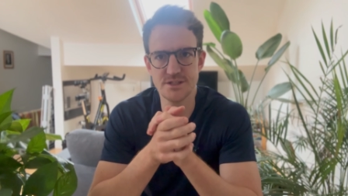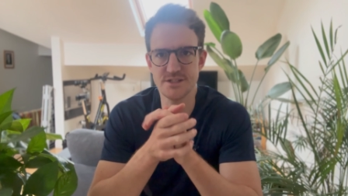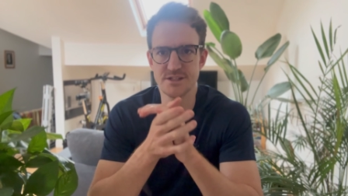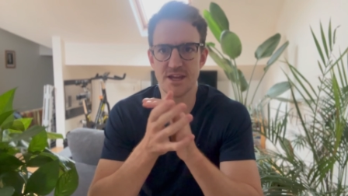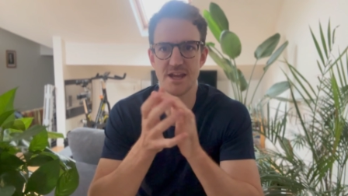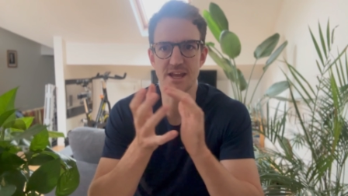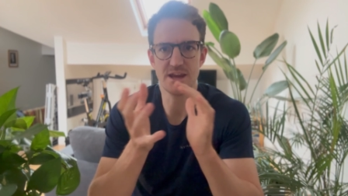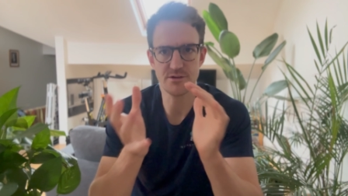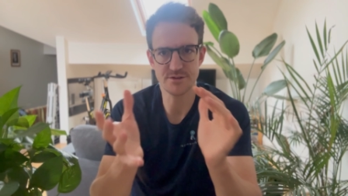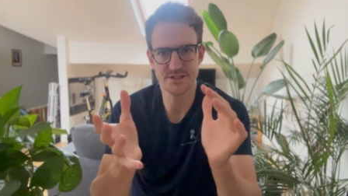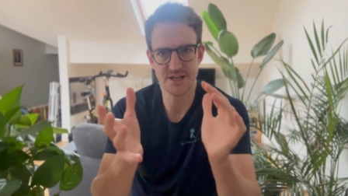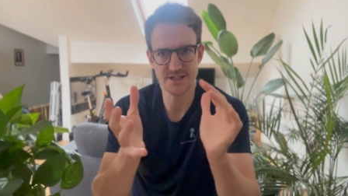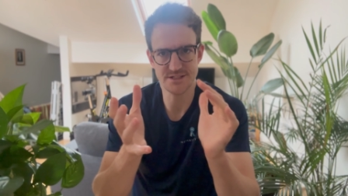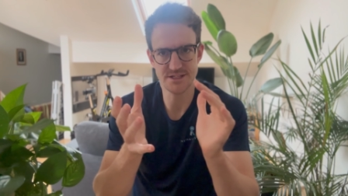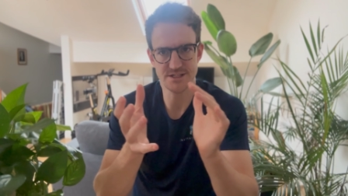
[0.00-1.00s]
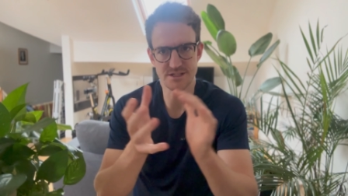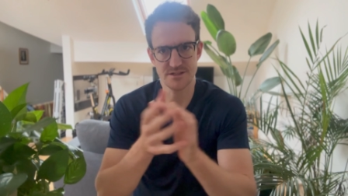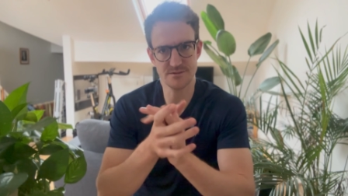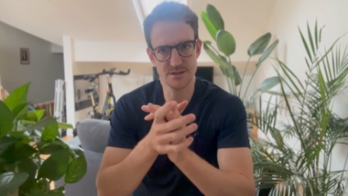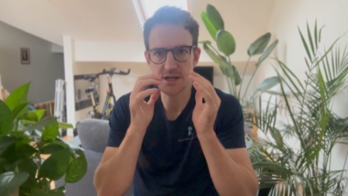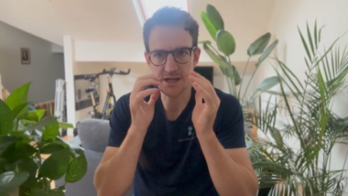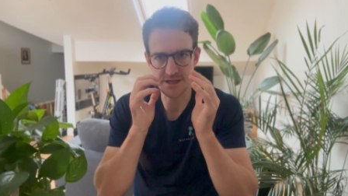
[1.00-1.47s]
is getting irritated
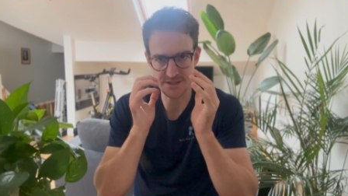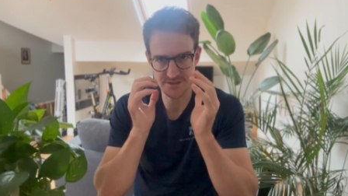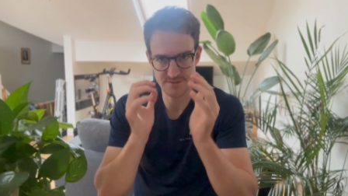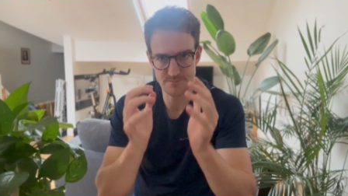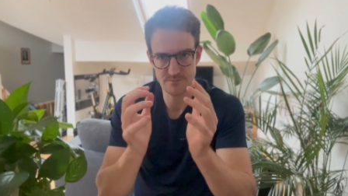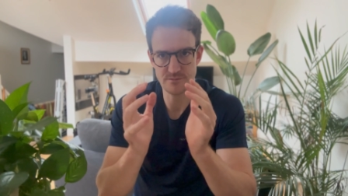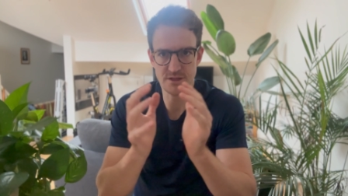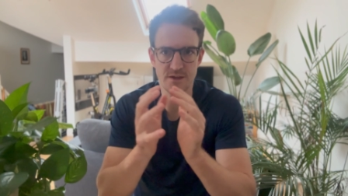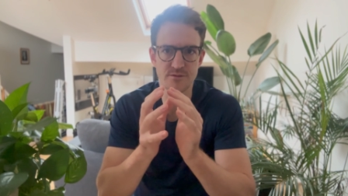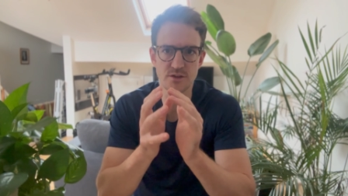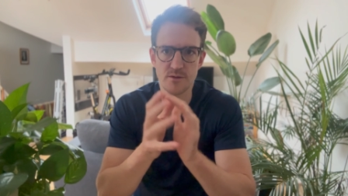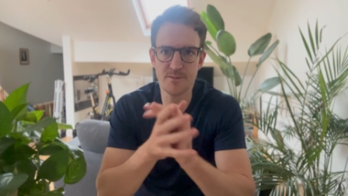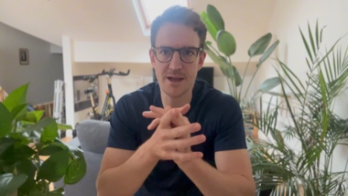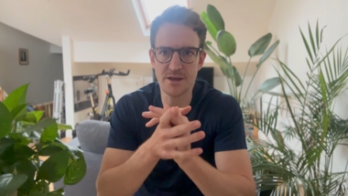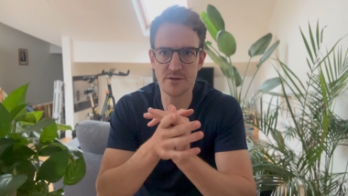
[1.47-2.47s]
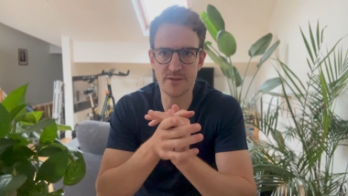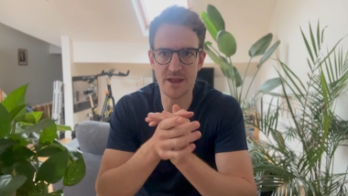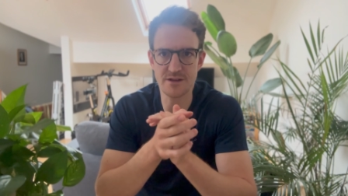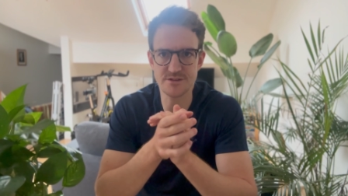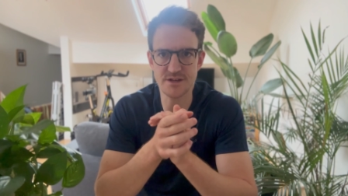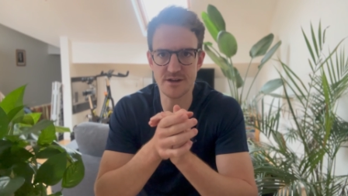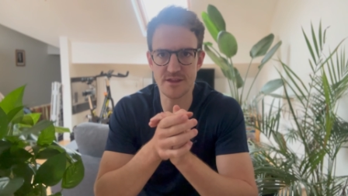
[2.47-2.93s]
and is giving you pain on the
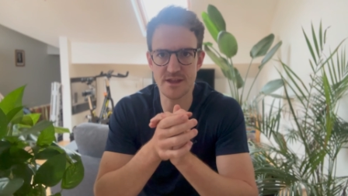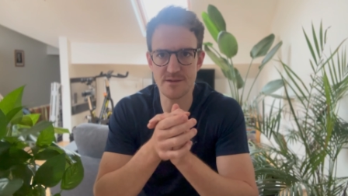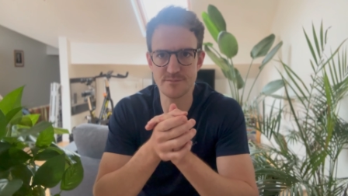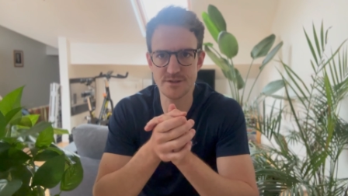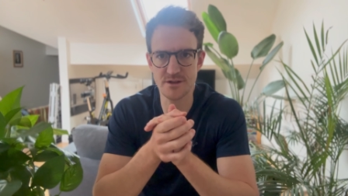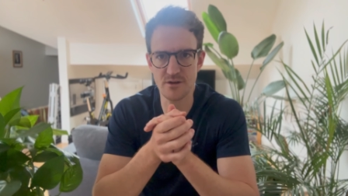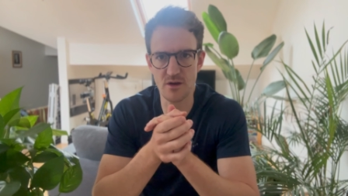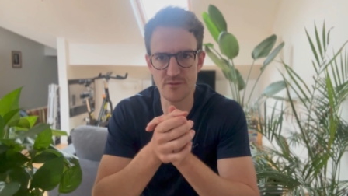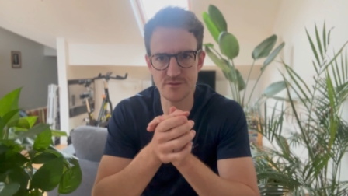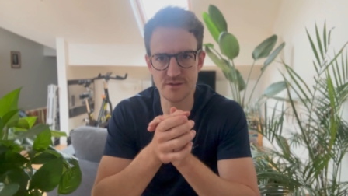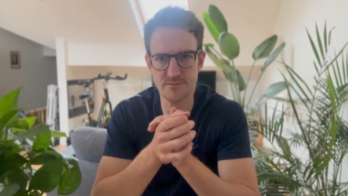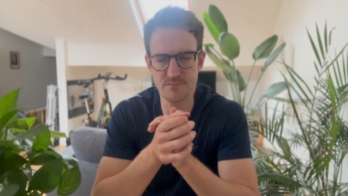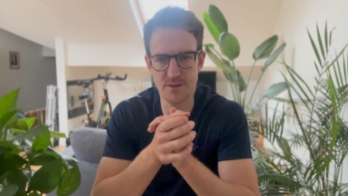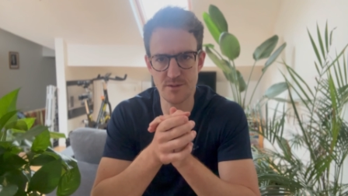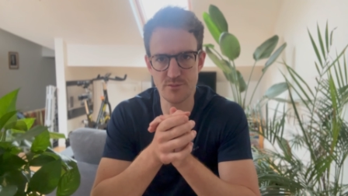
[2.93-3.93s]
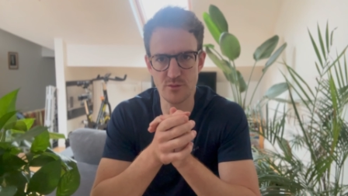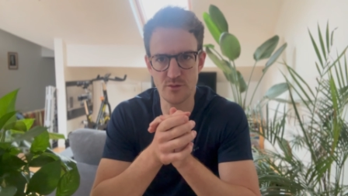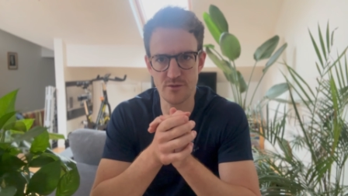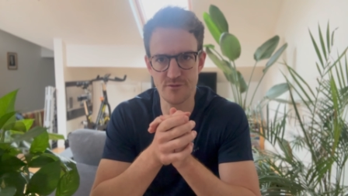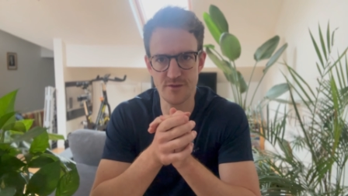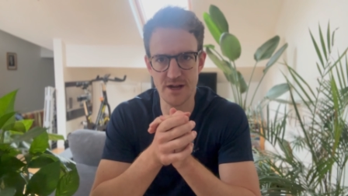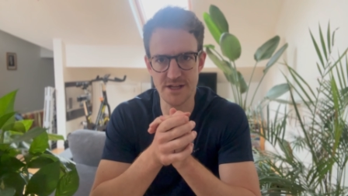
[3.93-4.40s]
outside of the hip. So often people will
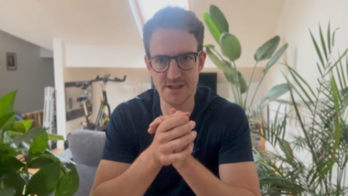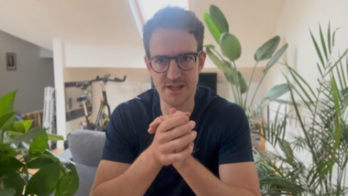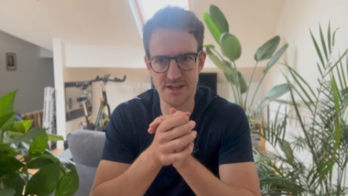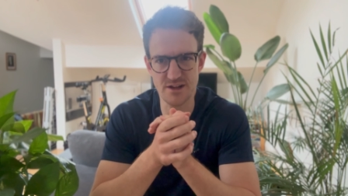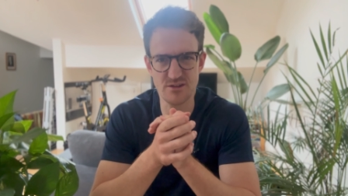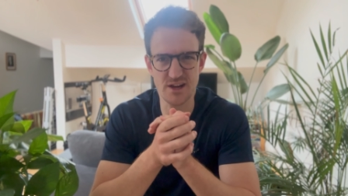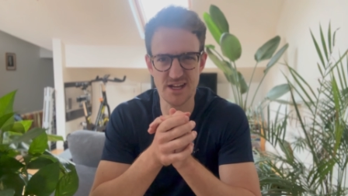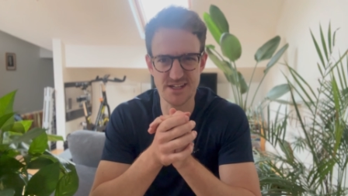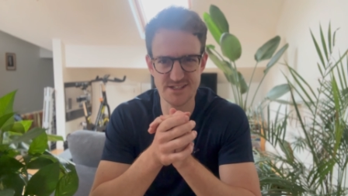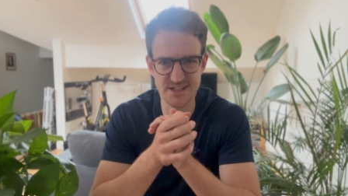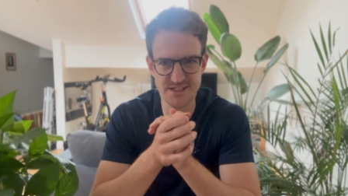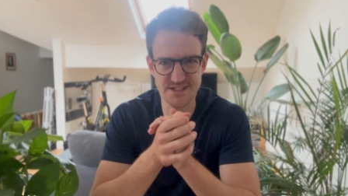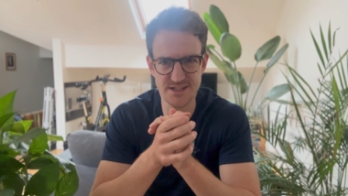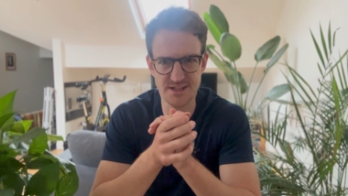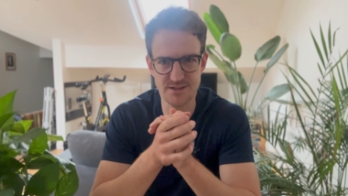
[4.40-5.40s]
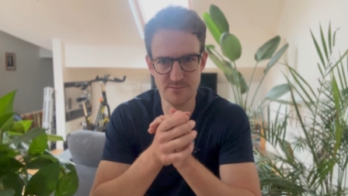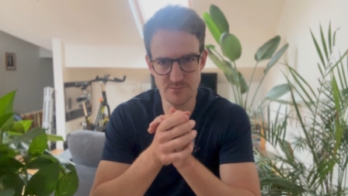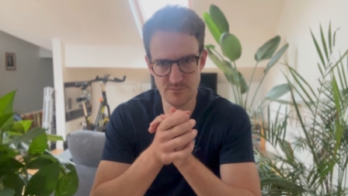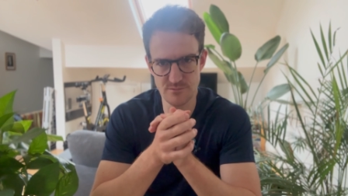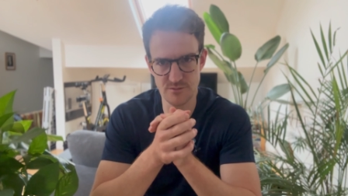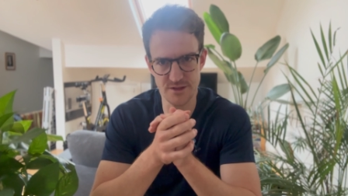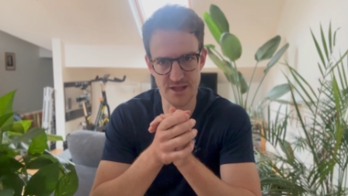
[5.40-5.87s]
find they don't like sitting
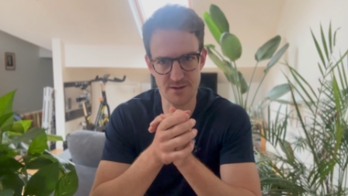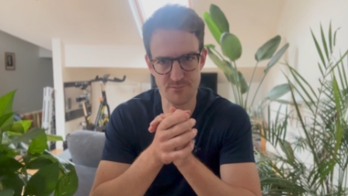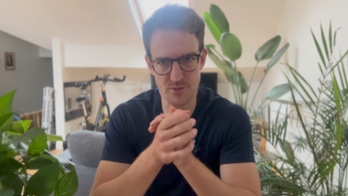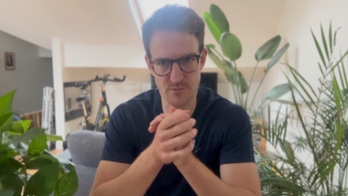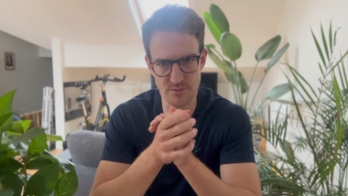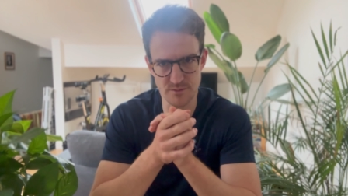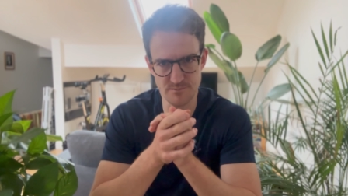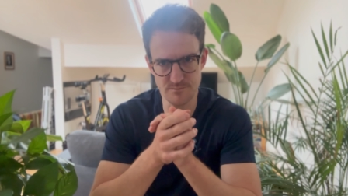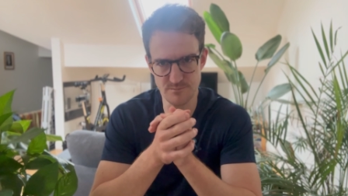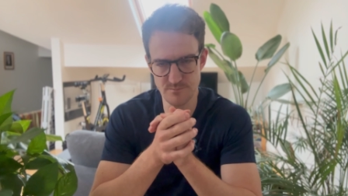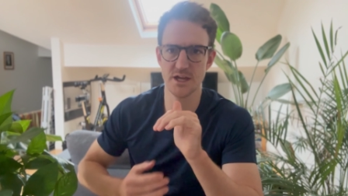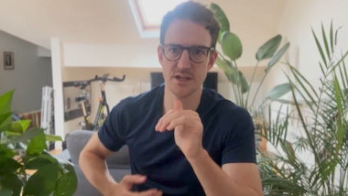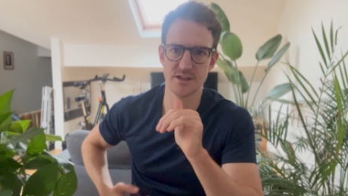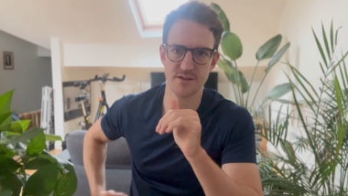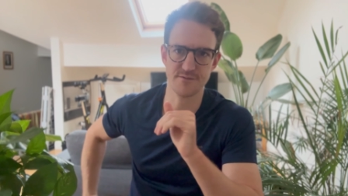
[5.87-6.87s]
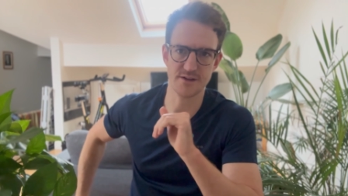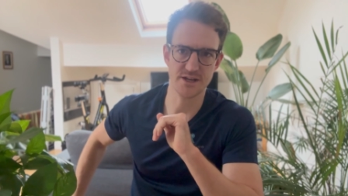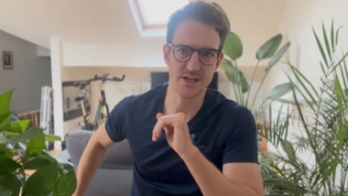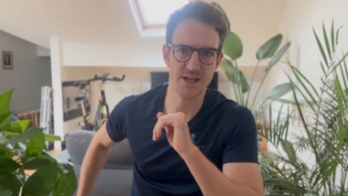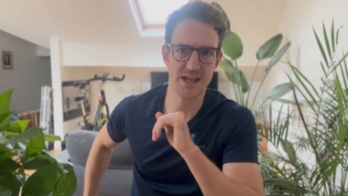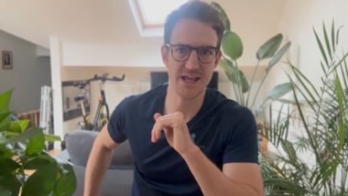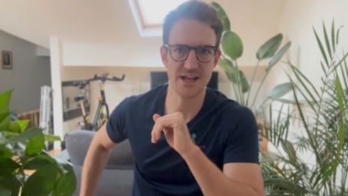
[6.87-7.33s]
with that problem. They find
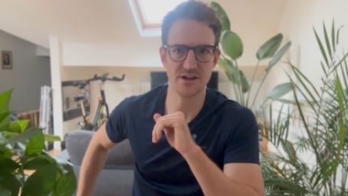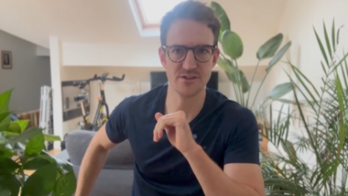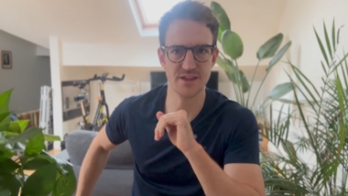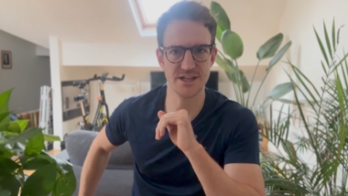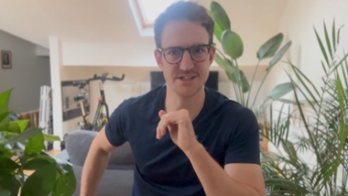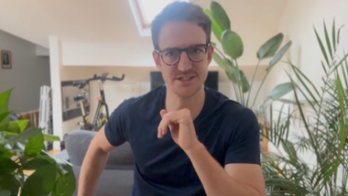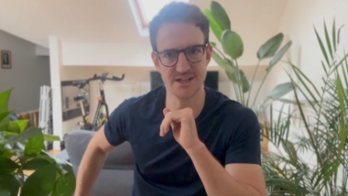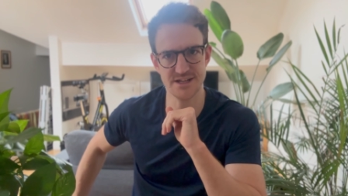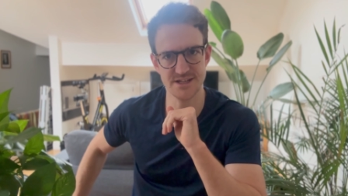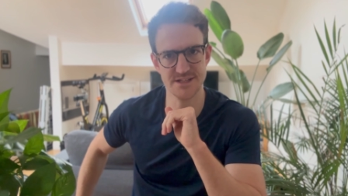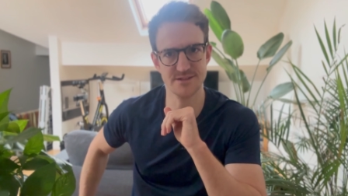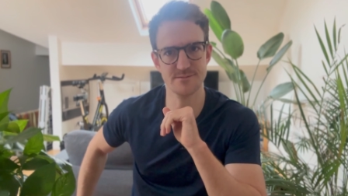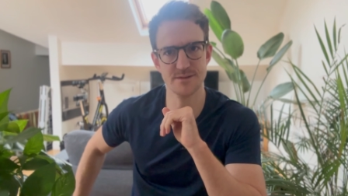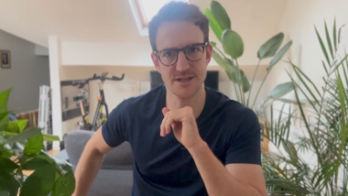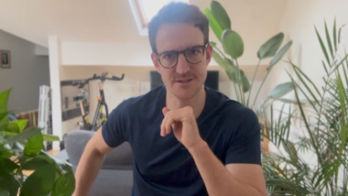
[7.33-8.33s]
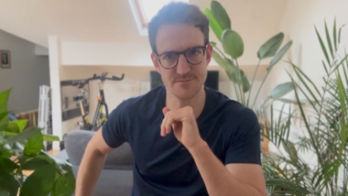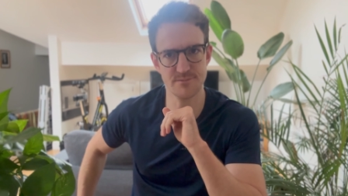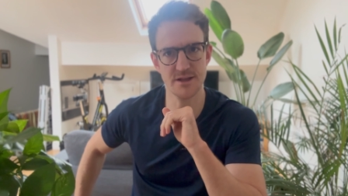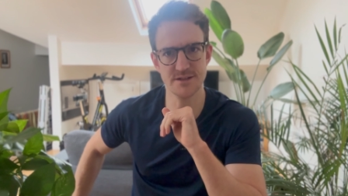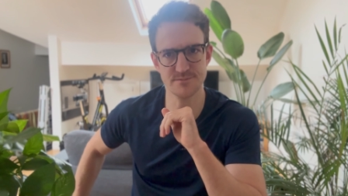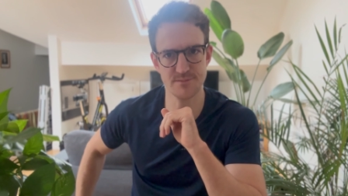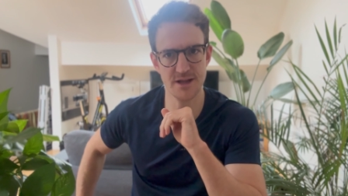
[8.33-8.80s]
laying on that side
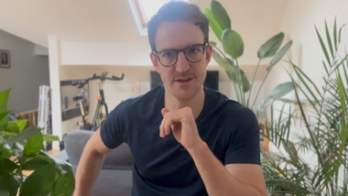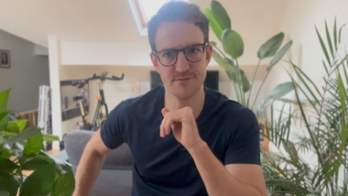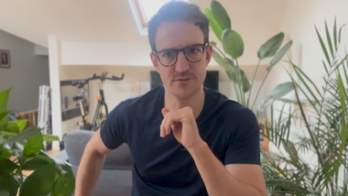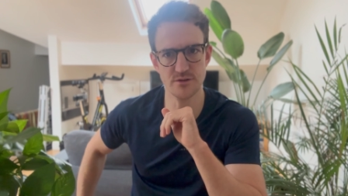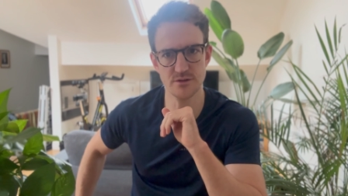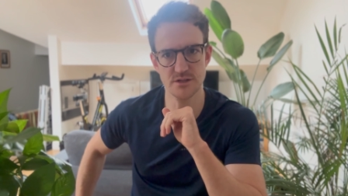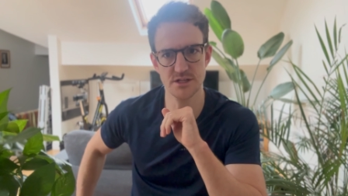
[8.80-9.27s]
is painful.